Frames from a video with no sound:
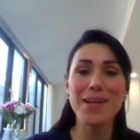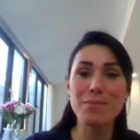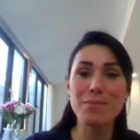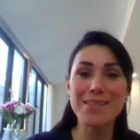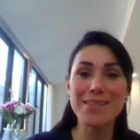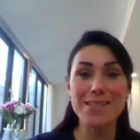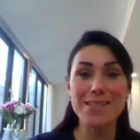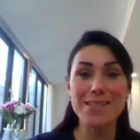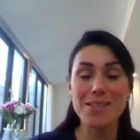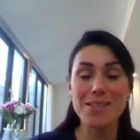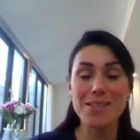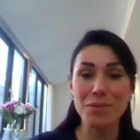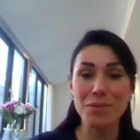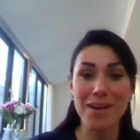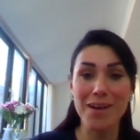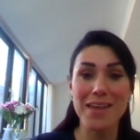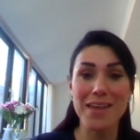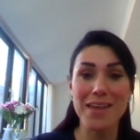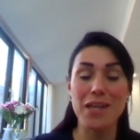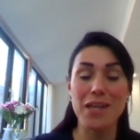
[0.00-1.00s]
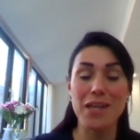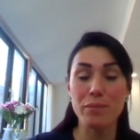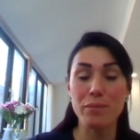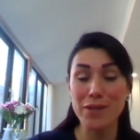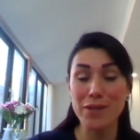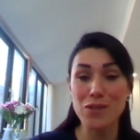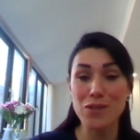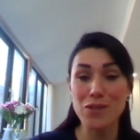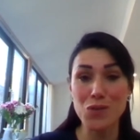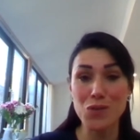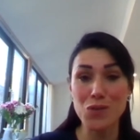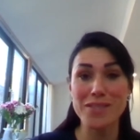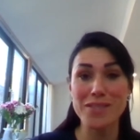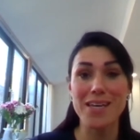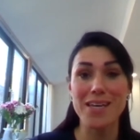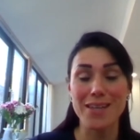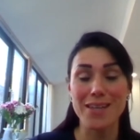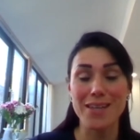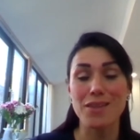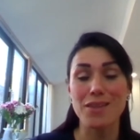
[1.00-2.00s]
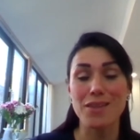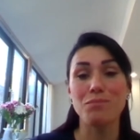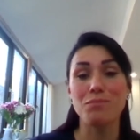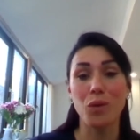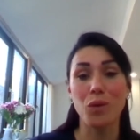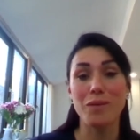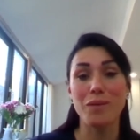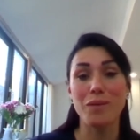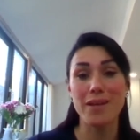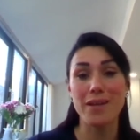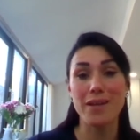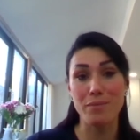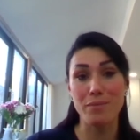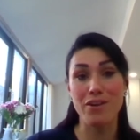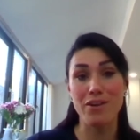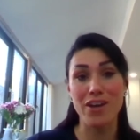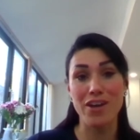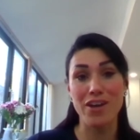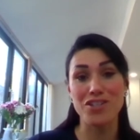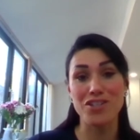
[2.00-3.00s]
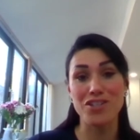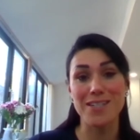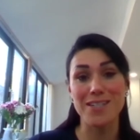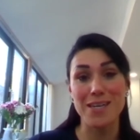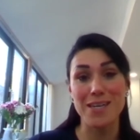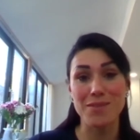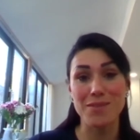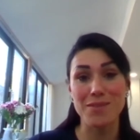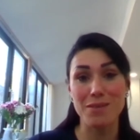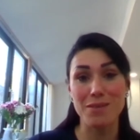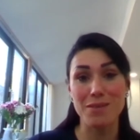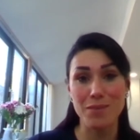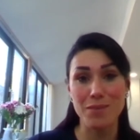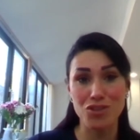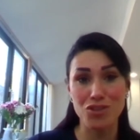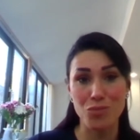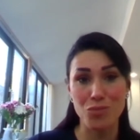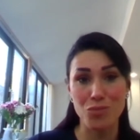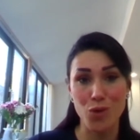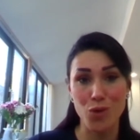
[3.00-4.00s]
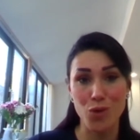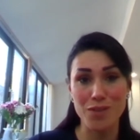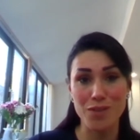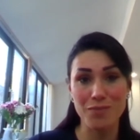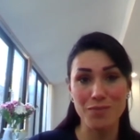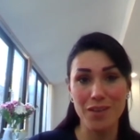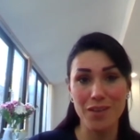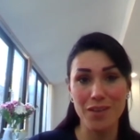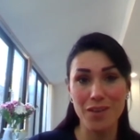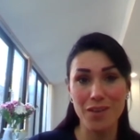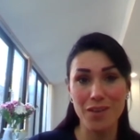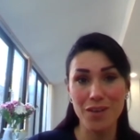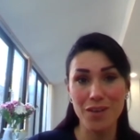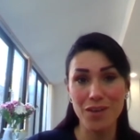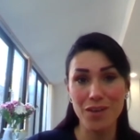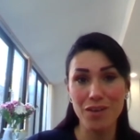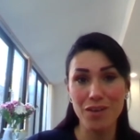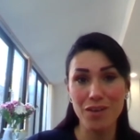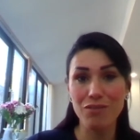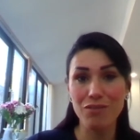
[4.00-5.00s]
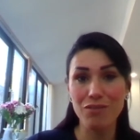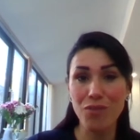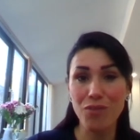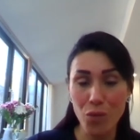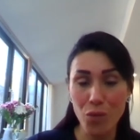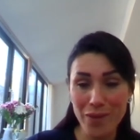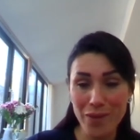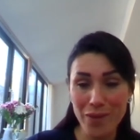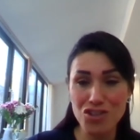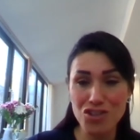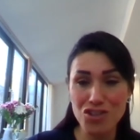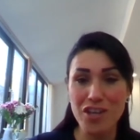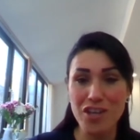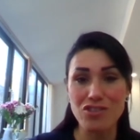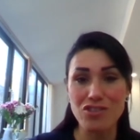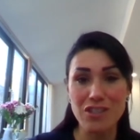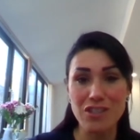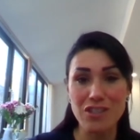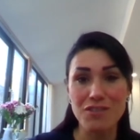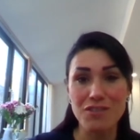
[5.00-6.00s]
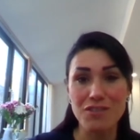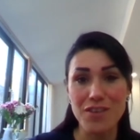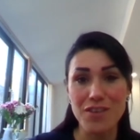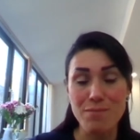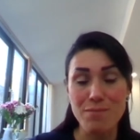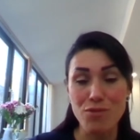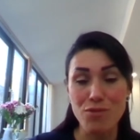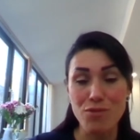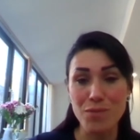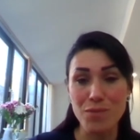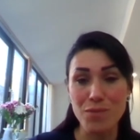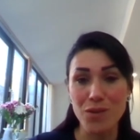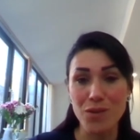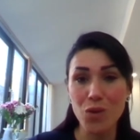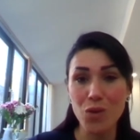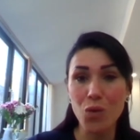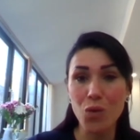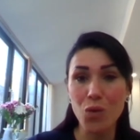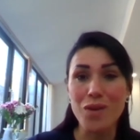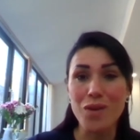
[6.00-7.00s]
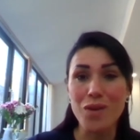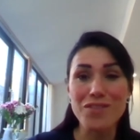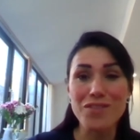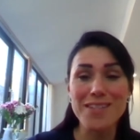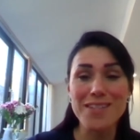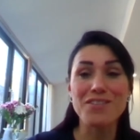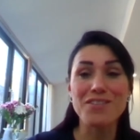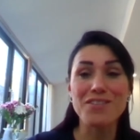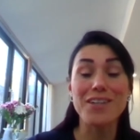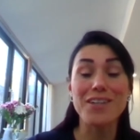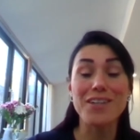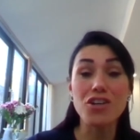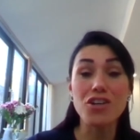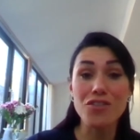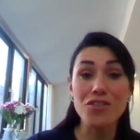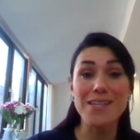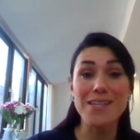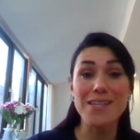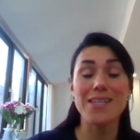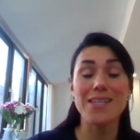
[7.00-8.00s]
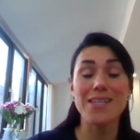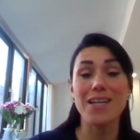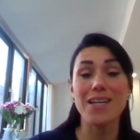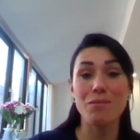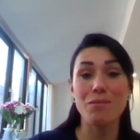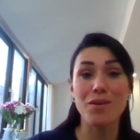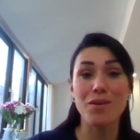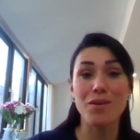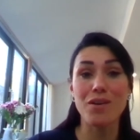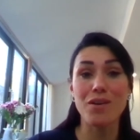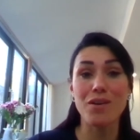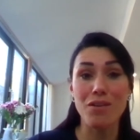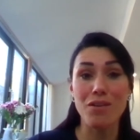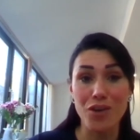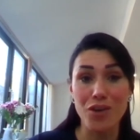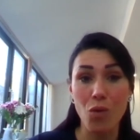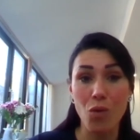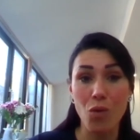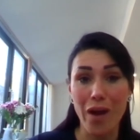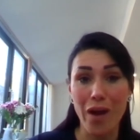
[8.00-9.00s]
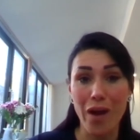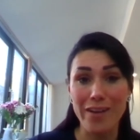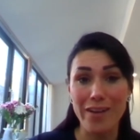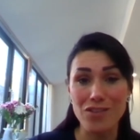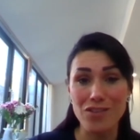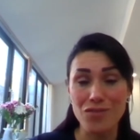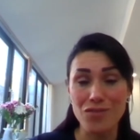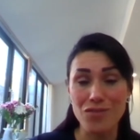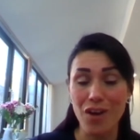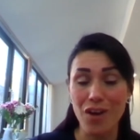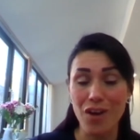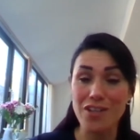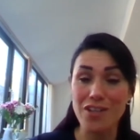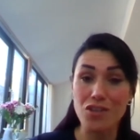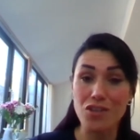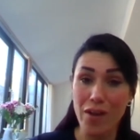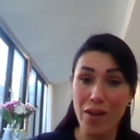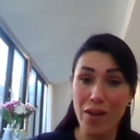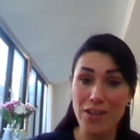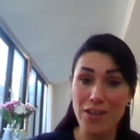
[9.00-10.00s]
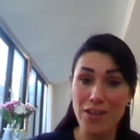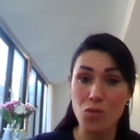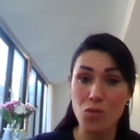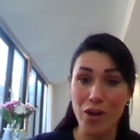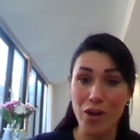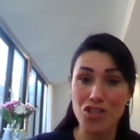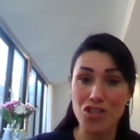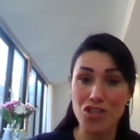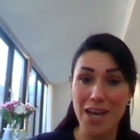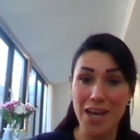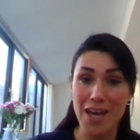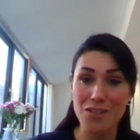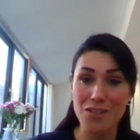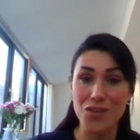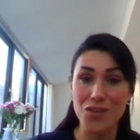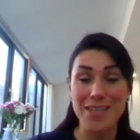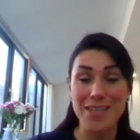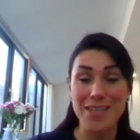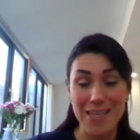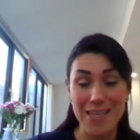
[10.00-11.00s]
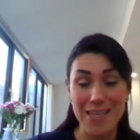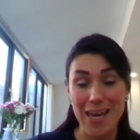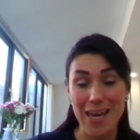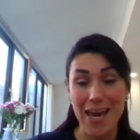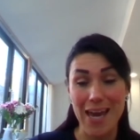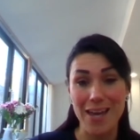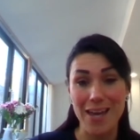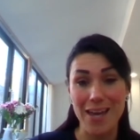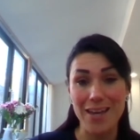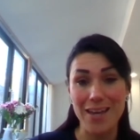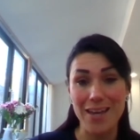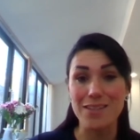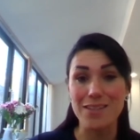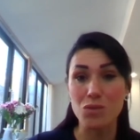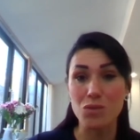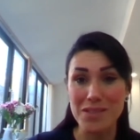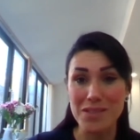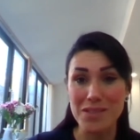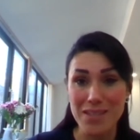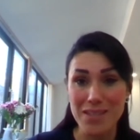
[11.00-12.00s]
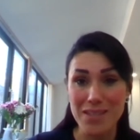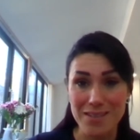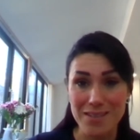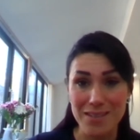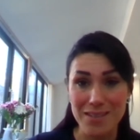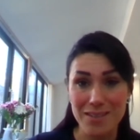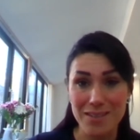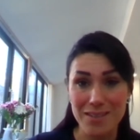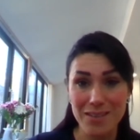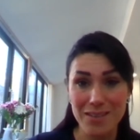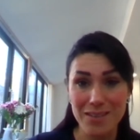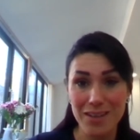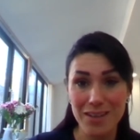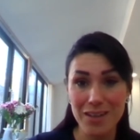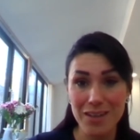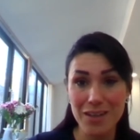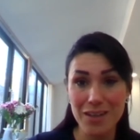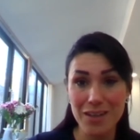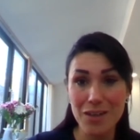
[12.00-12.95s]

my name is Lynsey Blyth and I'm an associate in the Employment and Immigration teams at Michelmores. Following the changes to free movement, we've received an increasing number of inquiries regarding the right to work checks for EEA and Swiss citizens.